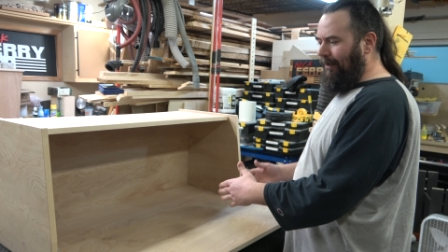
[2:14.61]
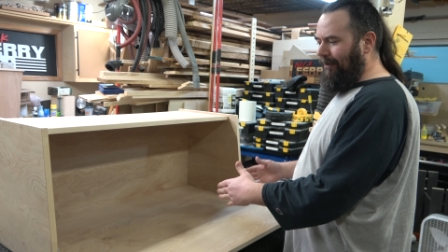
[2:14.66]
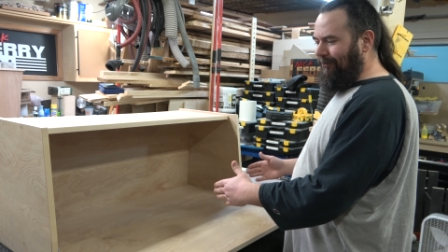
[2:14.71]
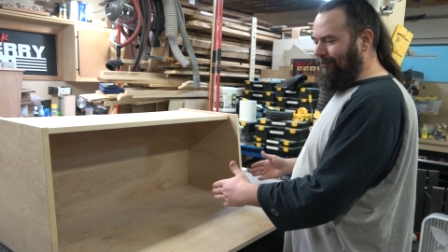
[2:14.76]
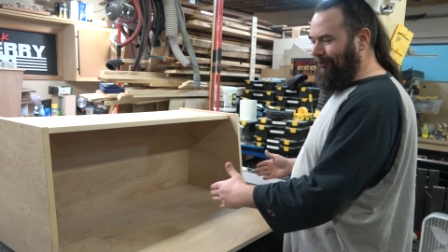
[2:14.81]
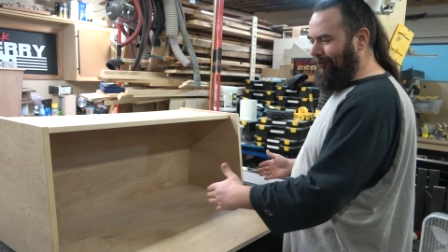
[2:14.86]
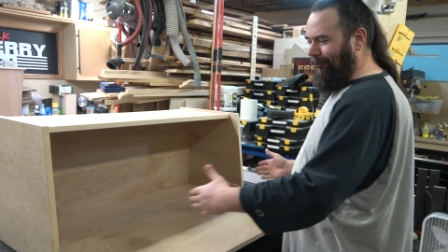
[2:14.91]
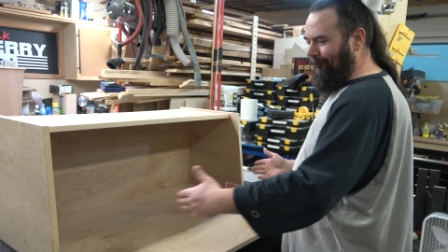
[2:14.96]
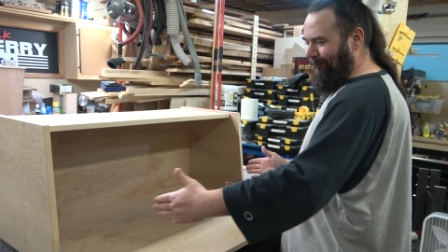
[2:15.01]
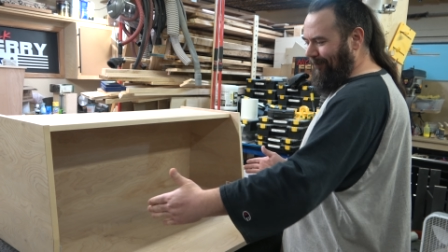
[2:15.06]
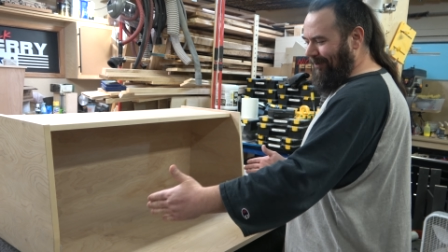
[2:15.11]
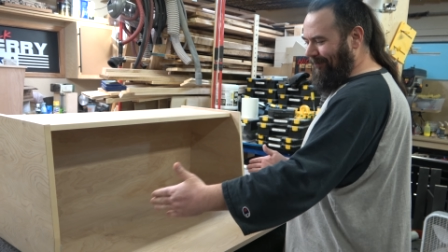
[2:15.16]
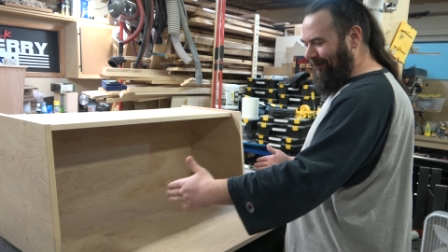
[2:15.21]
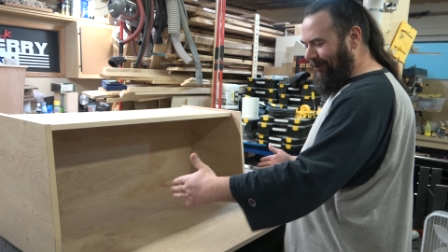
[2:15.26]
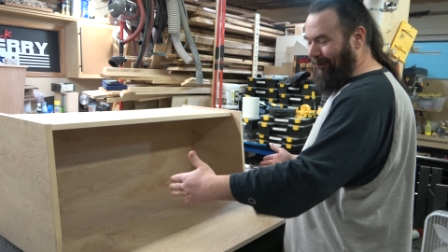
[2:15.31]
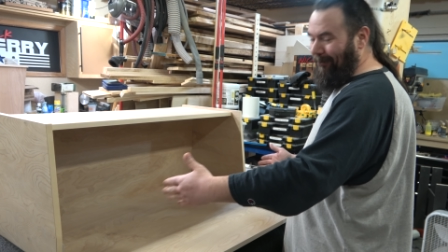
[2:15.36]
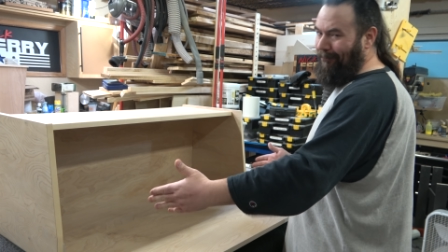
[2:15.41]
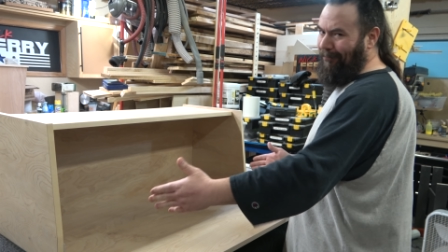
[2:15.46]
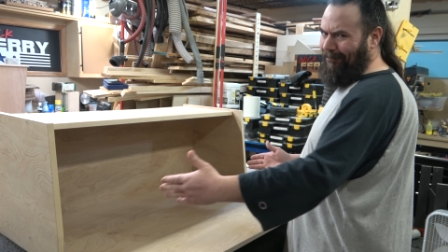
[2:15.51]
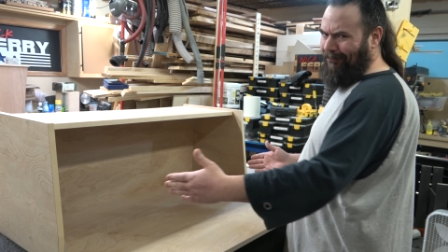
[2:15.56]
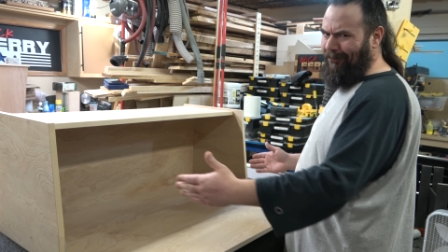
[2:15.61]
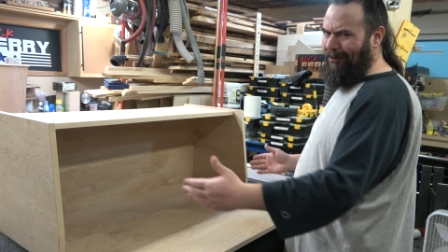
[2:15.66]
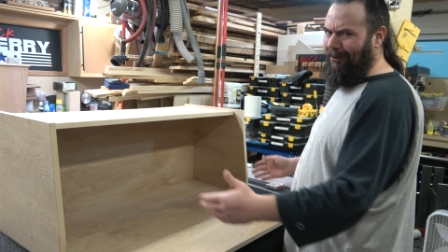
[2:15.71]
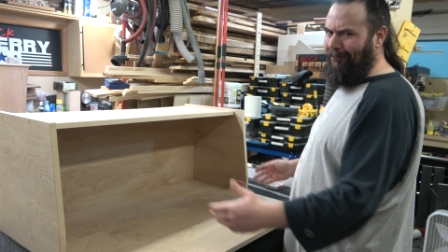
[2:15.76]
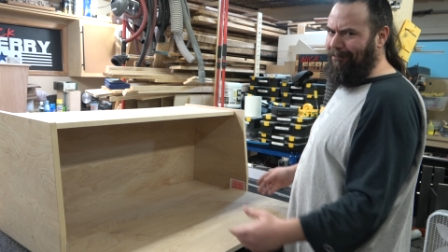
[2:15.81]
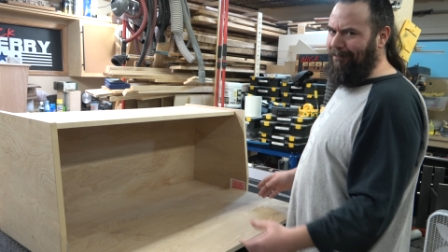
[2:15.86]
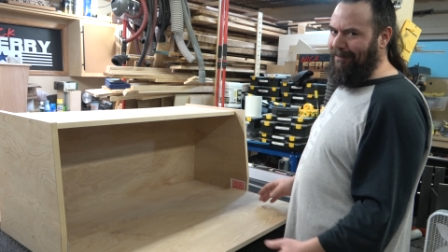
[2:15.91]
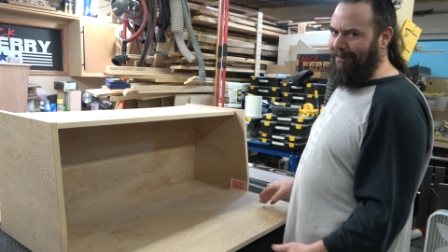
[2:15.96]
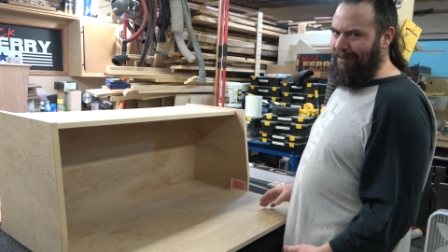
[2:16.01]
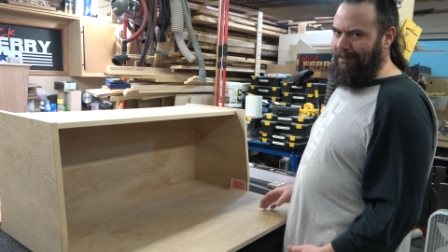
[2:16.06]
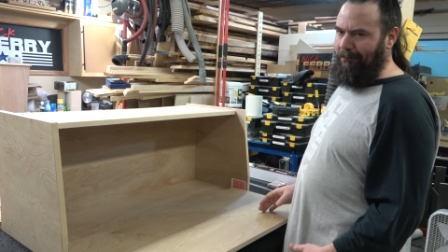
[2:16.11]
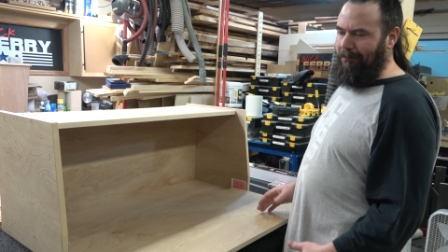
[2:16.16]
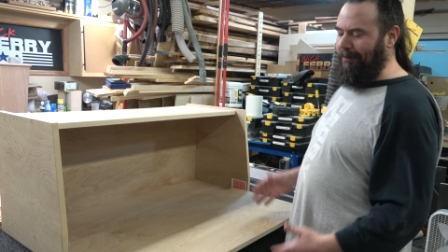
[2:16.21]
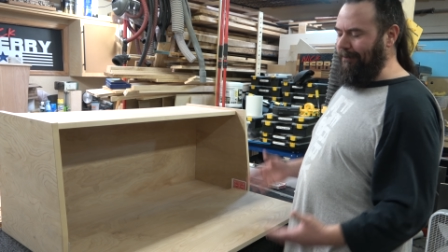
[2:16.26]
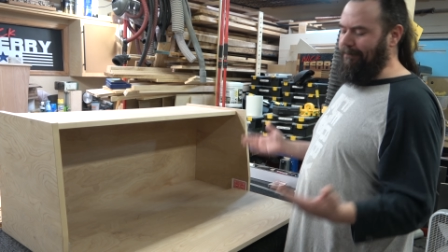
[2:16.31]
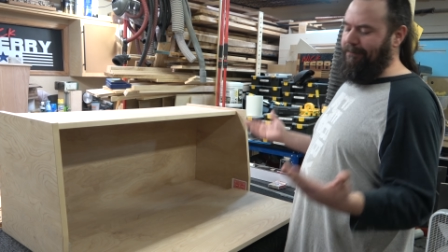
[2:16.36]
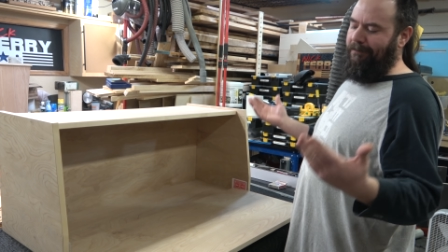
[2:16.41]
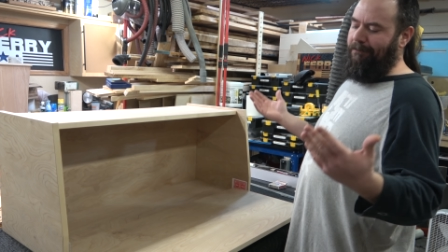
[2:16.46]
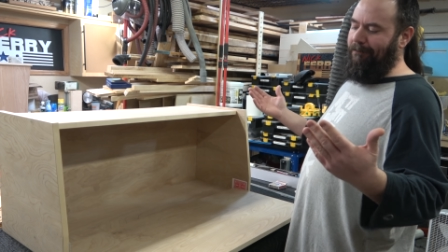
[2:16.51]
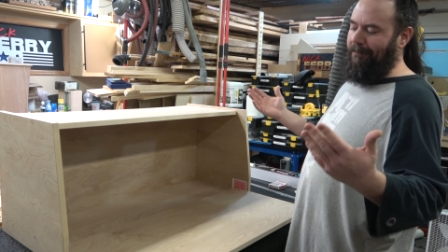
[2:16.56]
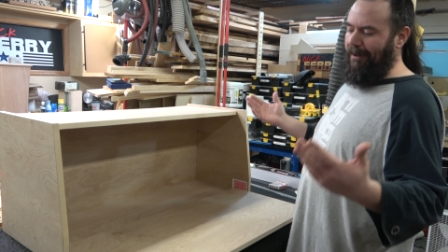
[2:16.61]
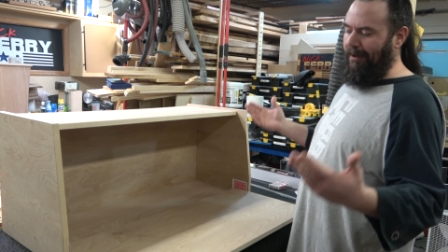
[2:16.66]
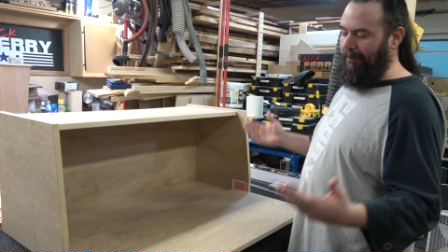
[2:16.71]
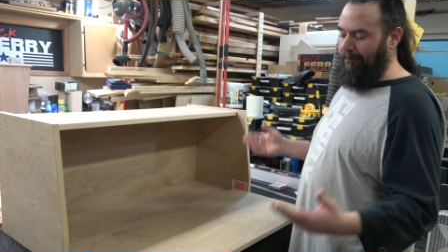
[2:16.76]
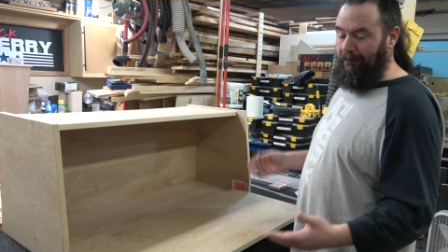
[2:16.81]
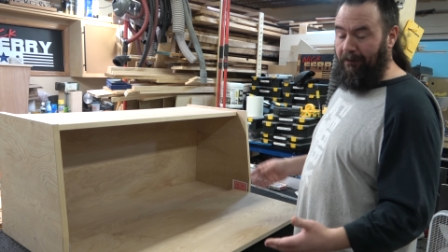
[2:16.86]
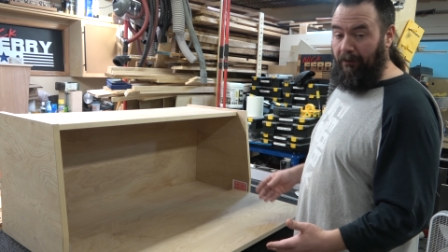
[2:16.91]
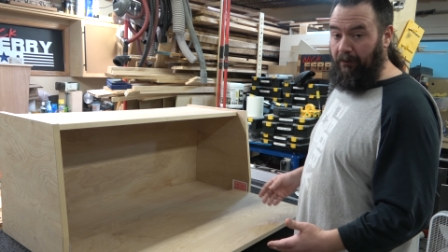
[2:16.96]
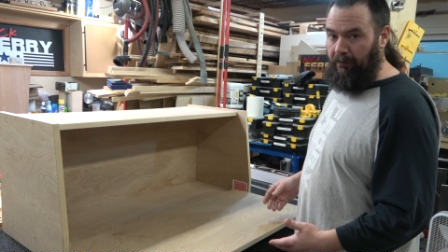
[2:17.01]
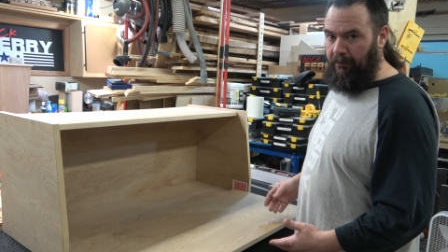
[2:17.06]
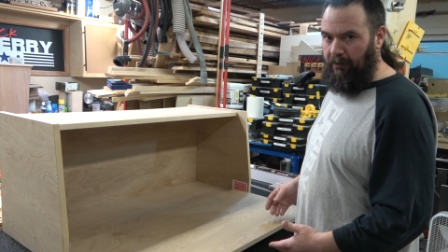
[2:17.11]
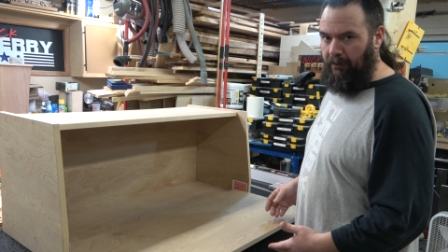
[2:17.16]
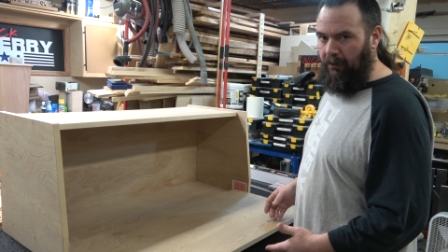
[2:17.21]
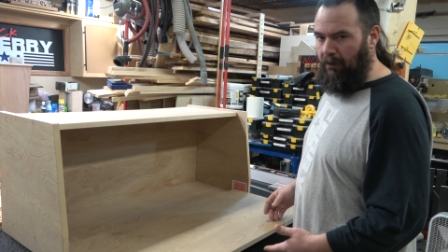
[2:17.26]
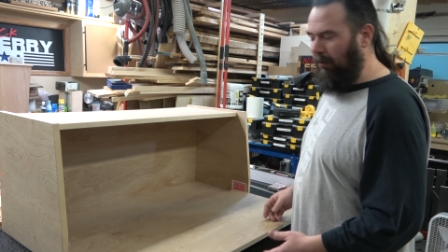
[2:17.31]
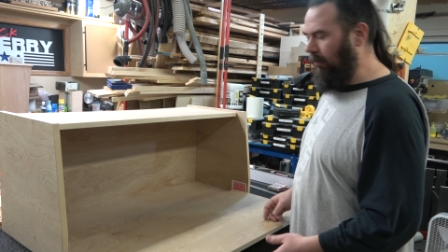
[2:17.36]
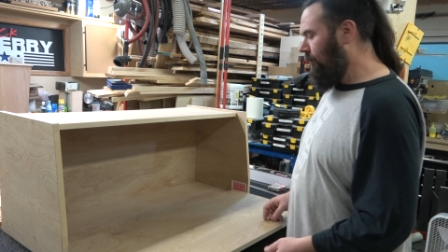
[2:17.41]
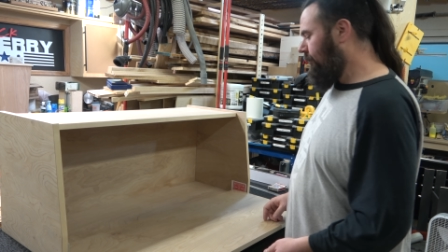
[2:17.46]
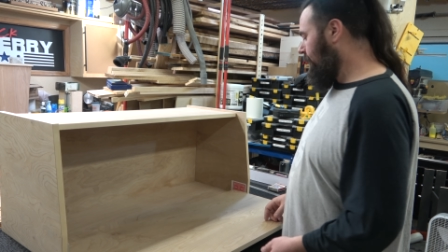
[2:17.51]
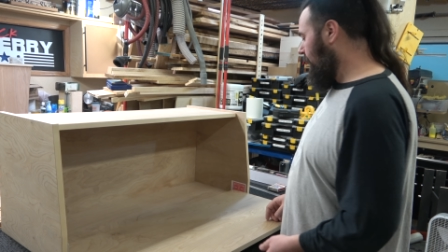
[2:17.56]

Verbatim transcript: So, you know, if it's off by that much, eh, you're good to go.